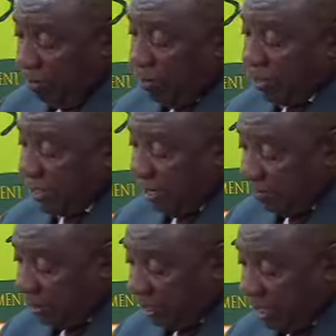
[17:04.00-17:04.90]
for
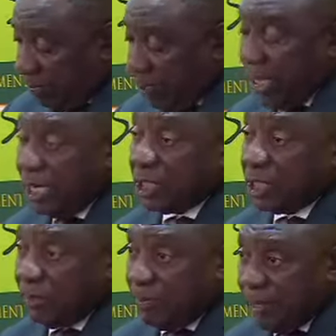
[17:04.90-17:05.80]

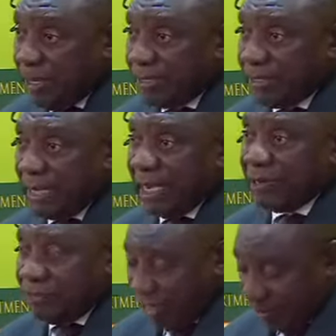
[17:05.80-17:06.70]
self-determination, peace
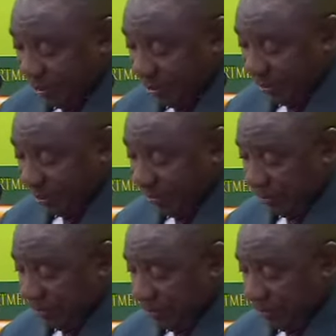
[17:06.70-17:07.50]
and justice.